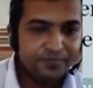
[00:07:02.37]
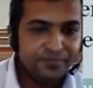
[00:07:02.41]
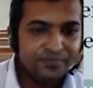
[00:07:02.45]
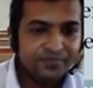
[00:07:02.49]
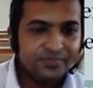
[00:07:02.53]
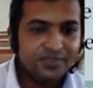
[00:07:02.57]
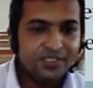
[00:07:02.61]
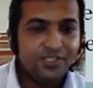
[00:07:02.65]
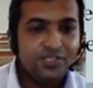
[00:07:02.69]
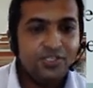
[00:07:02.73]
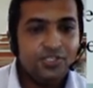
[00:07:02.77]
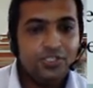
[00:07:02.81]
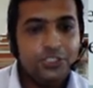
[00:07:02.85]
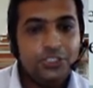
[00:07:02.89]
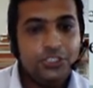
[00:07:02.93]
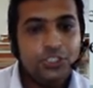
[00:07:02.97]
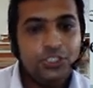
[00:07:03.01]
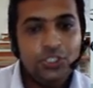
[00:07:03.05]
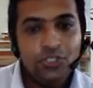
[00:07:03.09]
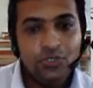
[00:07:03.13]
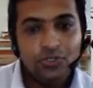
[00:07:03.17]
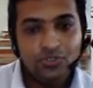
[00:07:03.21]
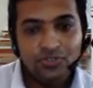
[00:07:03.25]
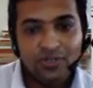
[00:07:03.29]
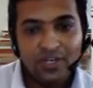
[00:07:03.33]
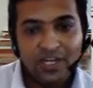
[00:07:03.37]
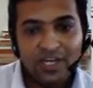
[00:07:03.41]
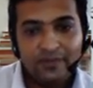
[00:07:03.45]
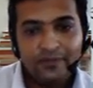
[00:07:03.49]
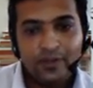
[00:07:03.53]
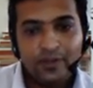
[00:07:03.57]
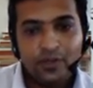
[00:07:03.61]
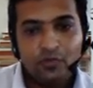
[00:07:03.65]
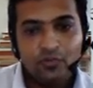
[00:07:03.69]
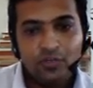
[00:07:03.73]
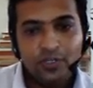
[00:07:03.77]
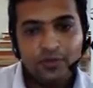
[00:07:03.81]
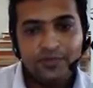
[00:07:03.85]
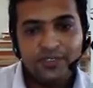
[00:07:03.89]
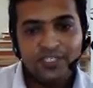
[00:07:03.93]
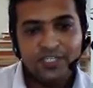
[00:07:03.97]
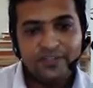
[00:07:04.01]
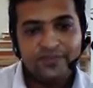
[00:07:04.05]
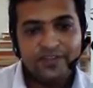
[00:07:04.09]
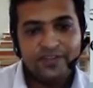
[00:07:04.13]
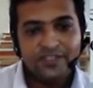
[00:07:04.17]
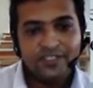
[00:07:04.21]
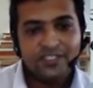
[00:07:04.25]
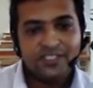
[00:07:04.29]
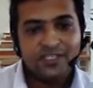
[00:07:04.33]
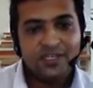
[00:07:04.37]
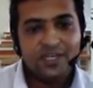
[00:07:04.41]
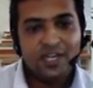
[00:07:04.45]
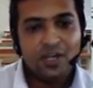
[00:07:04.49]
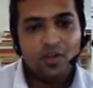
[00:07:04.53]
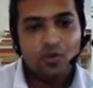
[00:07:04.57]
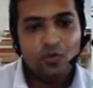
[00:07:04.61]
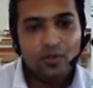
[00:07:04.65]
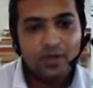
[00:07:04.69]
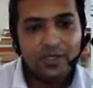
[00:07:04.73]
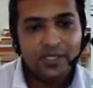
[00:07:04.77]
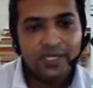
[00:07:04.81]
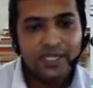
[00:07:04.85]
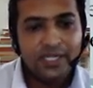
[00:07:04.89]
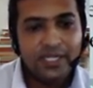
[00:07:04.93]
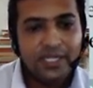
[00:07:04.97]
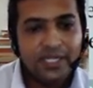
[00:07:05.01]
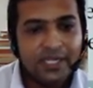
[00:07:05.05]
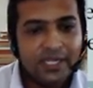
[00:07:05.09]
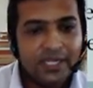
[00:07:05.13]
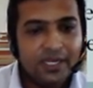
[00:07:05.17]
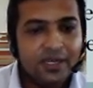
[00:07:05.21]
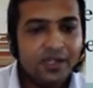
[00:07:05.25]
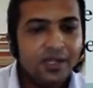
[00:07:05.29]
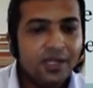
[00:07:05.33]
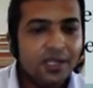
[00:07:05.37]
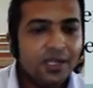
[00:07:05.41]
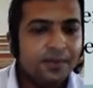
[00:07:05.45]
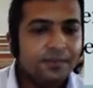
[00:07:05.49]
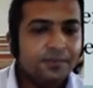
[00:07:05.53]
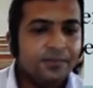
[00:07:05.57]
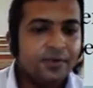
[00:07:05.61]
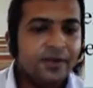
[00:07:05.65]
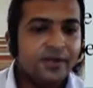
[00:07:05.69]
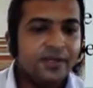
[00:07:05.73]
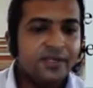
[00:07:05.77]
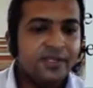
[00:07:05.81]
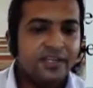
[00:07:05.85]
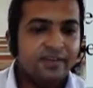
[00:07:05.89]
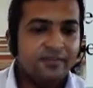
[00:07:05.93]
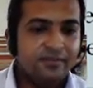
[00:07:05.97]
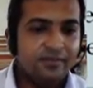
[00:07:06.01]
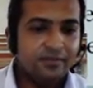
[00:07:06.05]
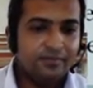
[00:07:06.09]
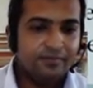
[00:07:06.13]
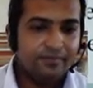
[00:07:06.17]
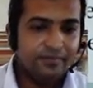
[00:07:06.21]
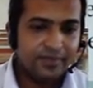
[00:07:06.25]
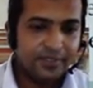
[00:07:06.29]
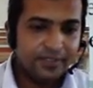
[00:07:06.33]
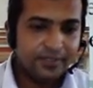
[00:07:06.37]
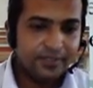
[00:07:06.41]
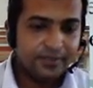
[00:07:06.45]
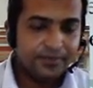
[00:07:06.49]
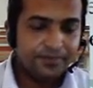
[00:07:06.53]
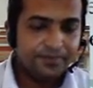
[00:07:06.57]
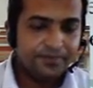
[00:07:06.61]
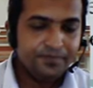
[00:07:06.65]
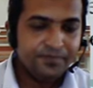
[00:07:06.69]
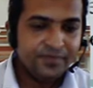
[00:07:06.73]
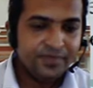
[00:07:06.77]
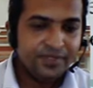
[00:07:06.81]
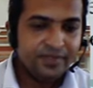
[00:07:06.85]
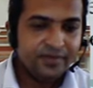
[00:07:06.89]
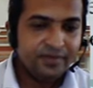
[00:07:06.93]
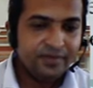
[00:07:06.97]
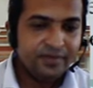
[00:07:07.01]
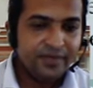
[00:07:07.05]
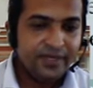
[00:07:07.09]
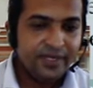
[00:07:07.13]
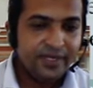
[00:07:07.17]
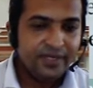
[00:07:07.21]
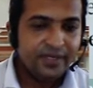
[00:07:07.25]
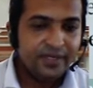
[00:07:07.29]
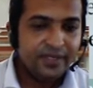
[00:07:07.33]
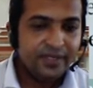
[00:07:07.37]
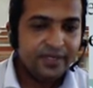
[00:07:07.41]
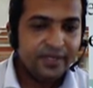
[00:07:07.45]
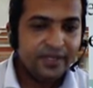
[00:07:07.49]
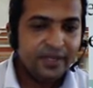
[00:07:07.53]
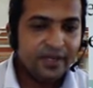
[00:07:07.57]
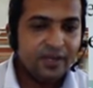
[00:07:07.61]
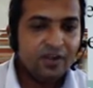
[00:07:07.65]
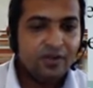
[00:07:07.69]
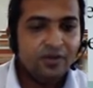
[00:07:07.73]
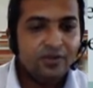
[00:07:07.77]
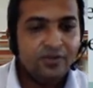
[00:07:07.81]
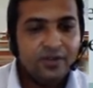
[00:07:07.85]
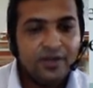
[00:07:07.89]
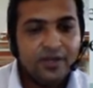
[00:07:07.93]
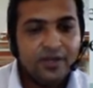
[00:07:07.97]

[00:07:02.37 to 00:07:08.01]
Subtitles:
then you should have a core business functions like quality and product development, right? Now